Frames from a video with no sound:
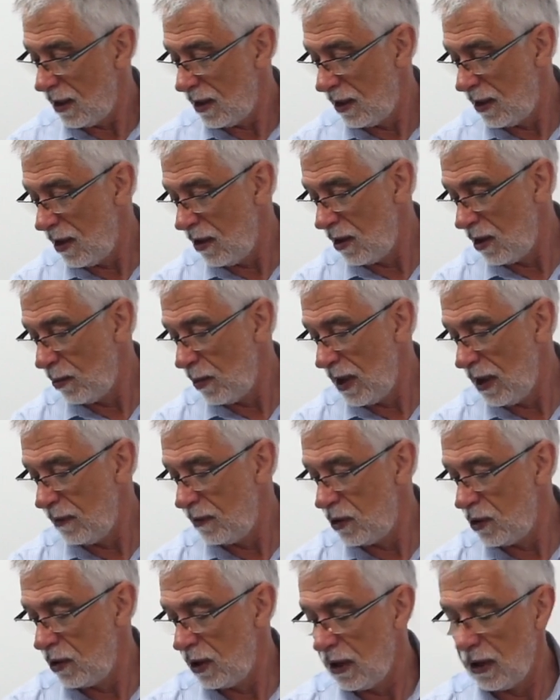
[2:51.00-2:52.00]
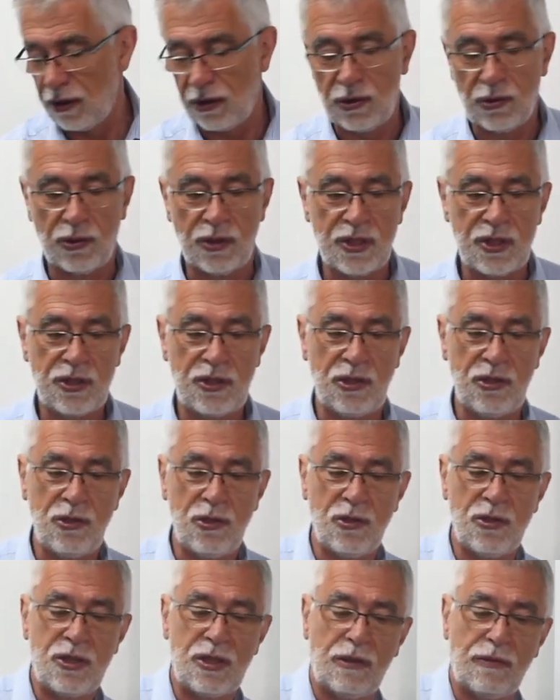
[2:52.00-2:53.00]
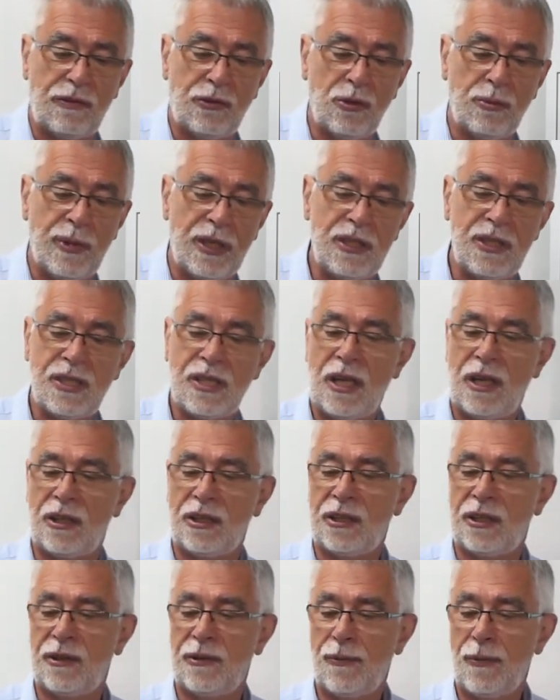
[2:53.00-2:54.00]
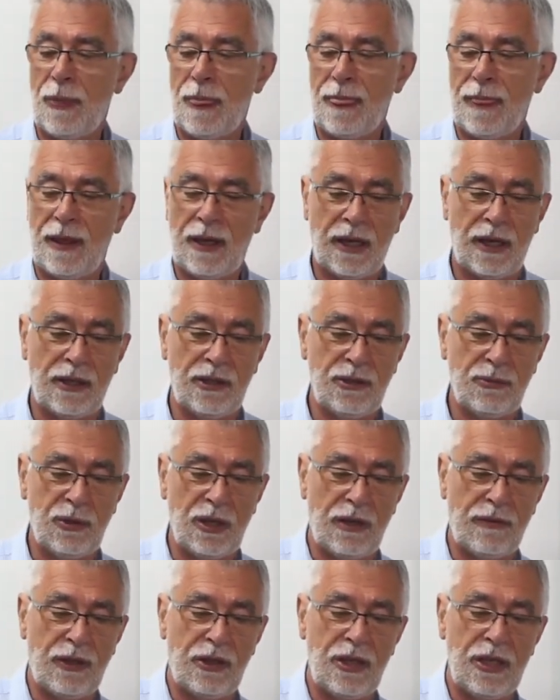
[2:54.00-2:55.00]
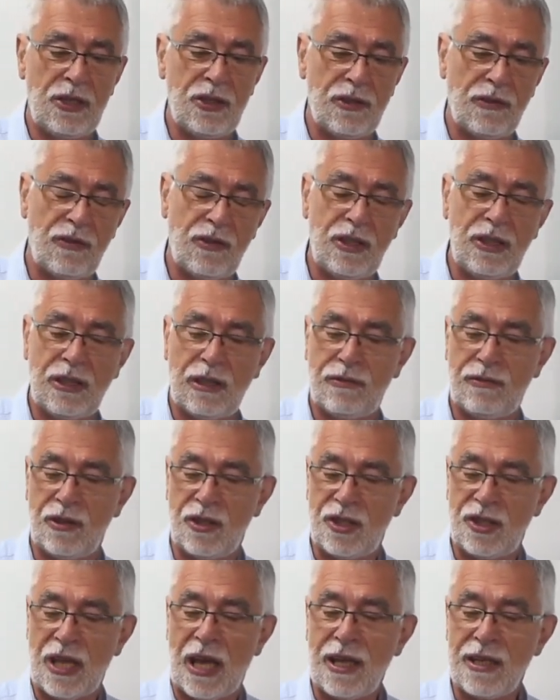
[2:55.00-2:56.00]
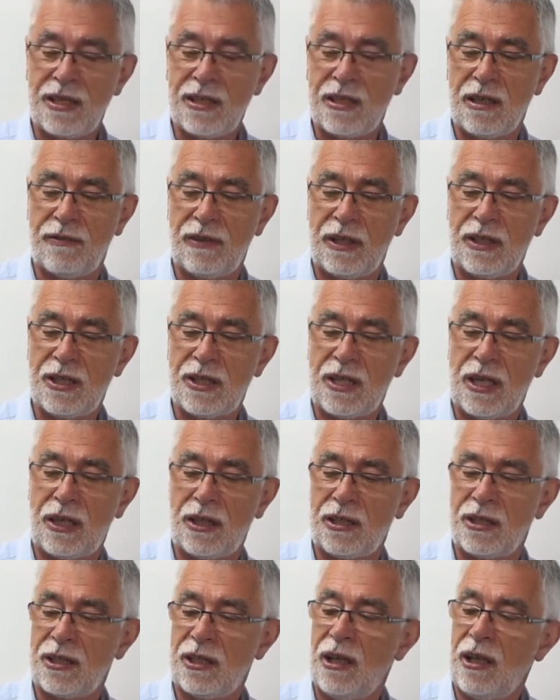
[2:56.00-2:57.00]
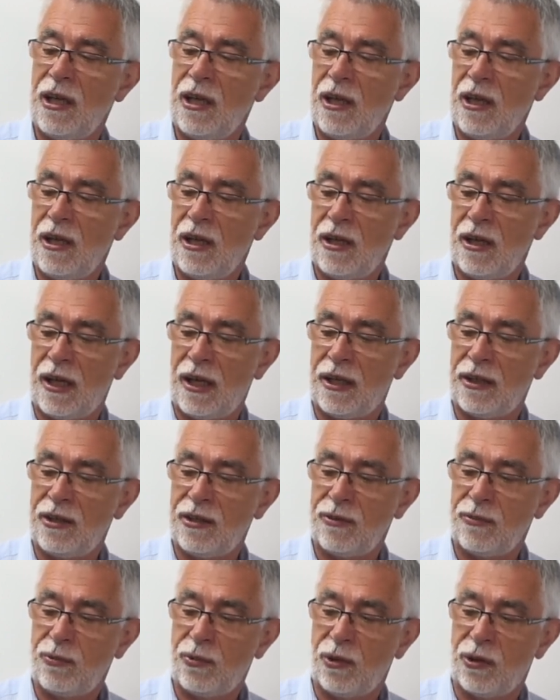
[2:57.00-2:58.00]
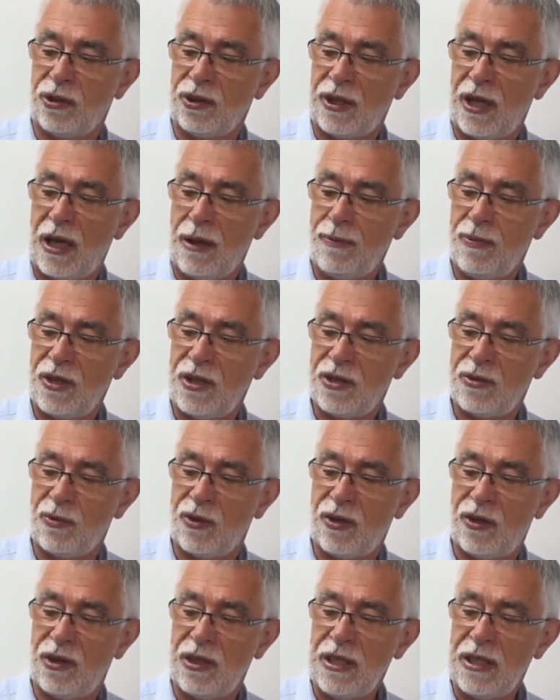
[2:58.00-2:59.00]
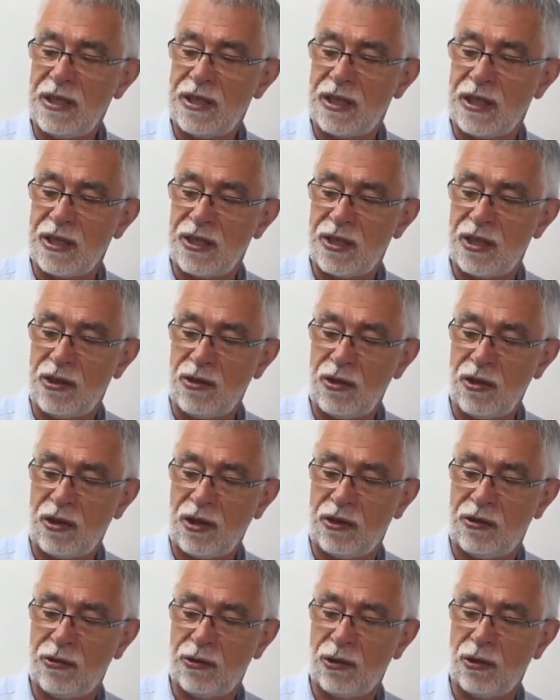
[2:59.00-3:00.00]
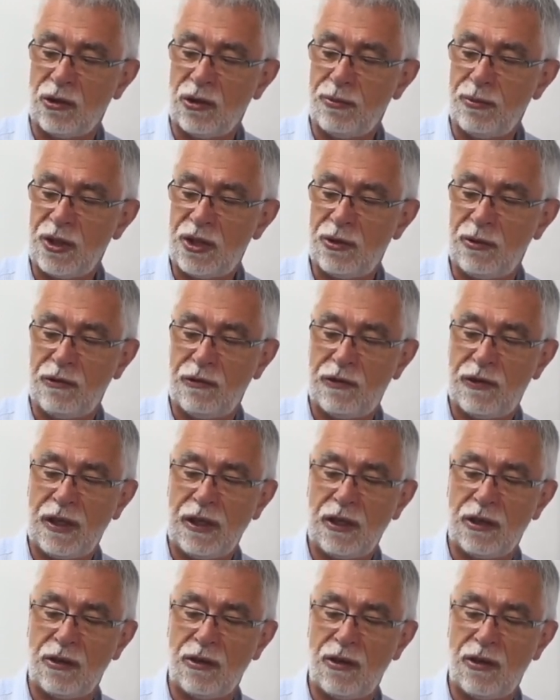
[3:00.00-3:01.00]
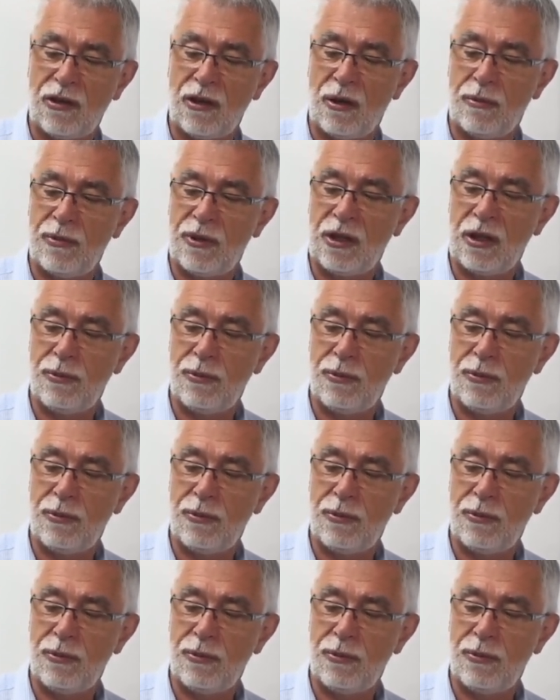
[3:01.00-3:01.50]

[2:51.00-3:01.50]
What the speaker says: Another way of doing it, though, is to use a foam insert. And we have a range of 3 different sizes of inserts, and what happens with these is that you can roll them between finger and thumb